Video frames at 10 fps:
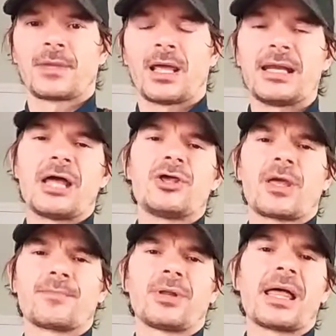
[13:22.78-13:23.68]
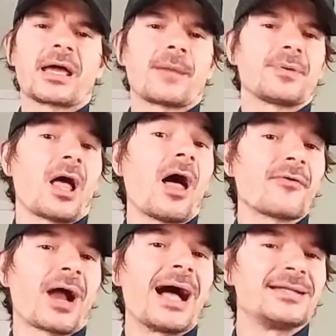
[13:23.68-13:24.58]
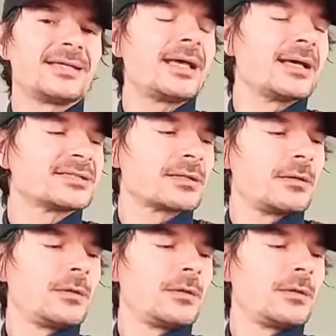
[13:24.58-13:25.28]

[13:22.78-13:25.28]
and now you can play a couple of other ideas.